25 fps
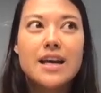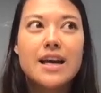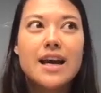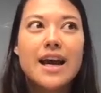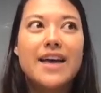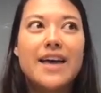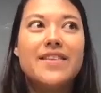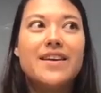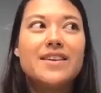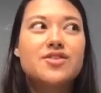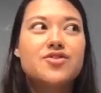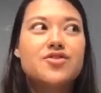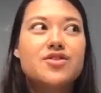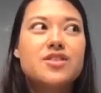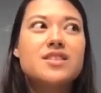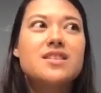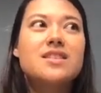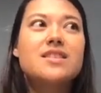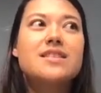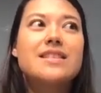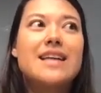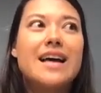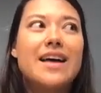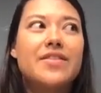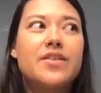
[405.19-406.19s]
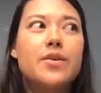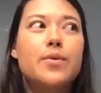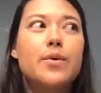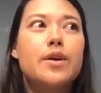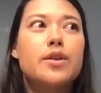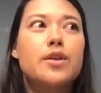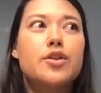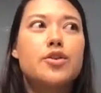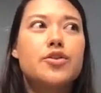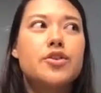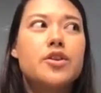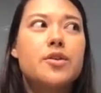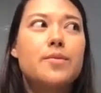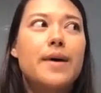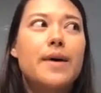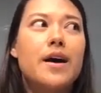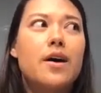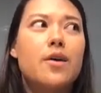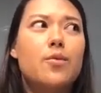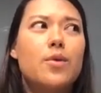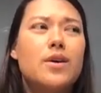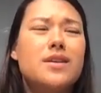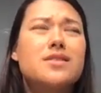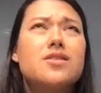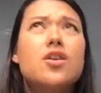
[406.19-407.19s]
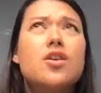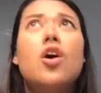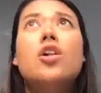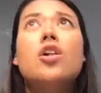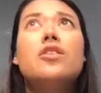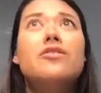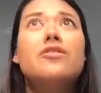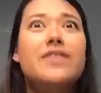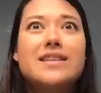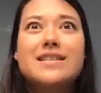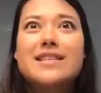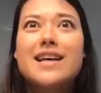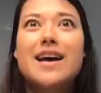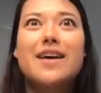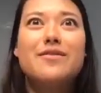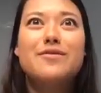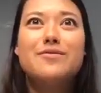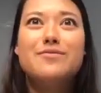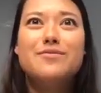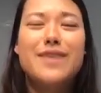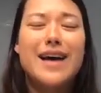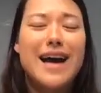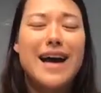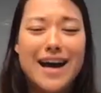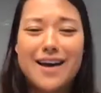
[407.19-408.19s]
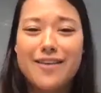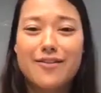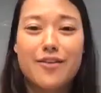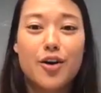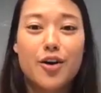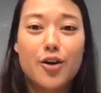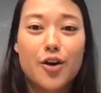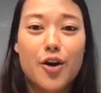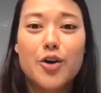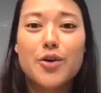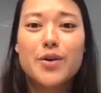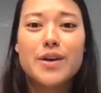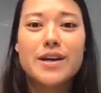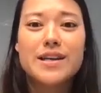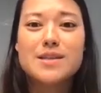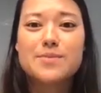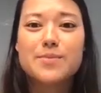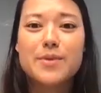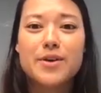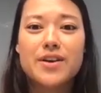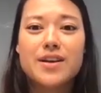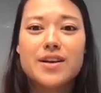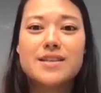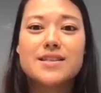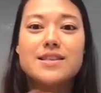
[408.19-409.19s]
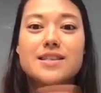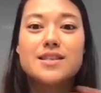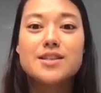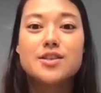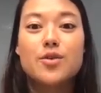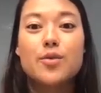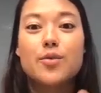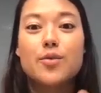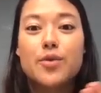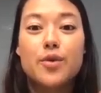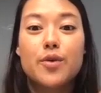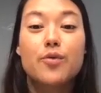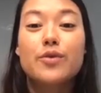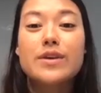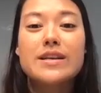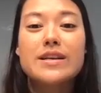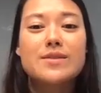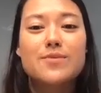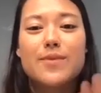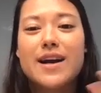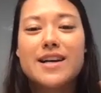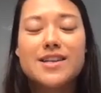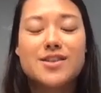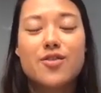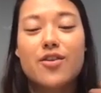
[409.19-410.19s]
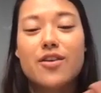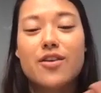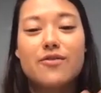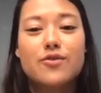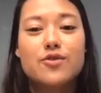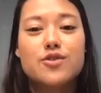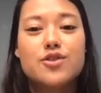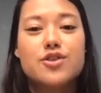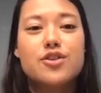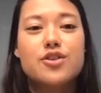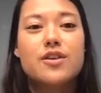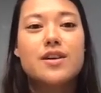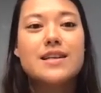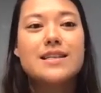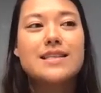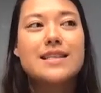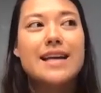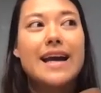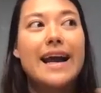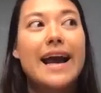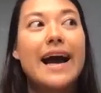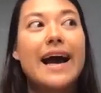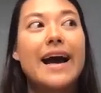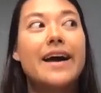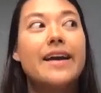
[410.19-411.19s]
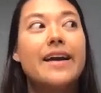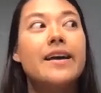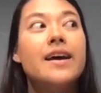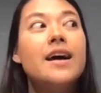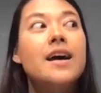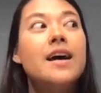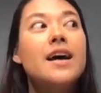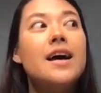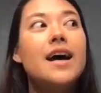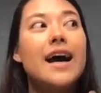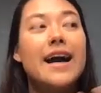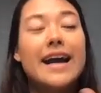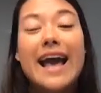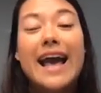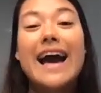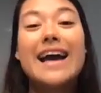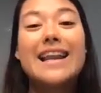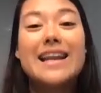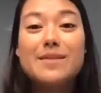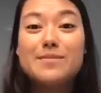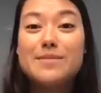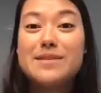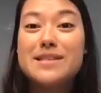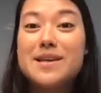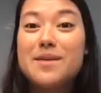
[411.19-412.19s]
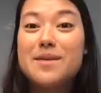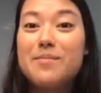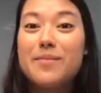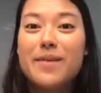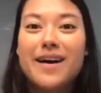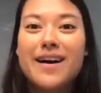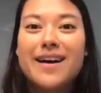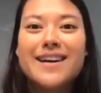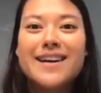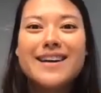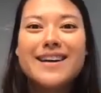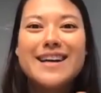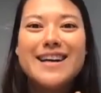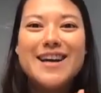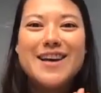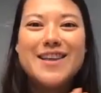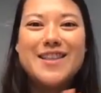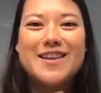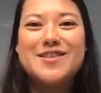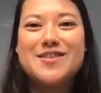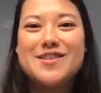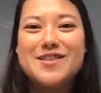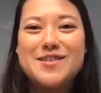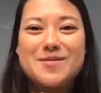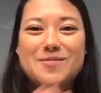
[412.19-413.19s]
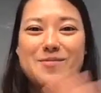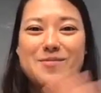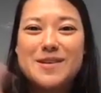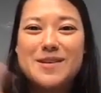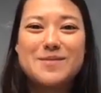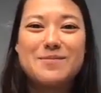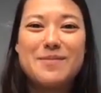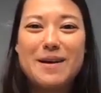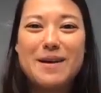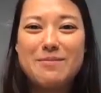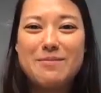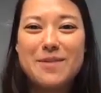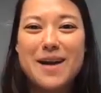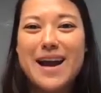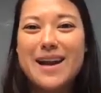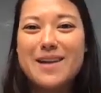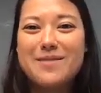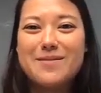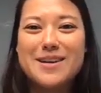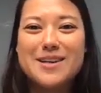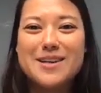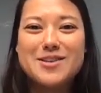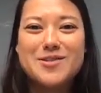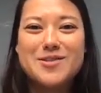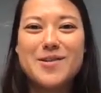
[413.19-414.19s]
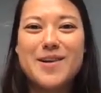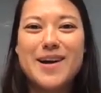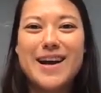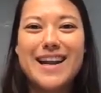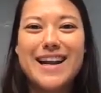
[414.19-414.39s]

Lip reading: And that's just a stat that we learned about once all of us have had our own experiences. So the reason why I started Fursure is I had a cat named Simba that just was my pride and my joy.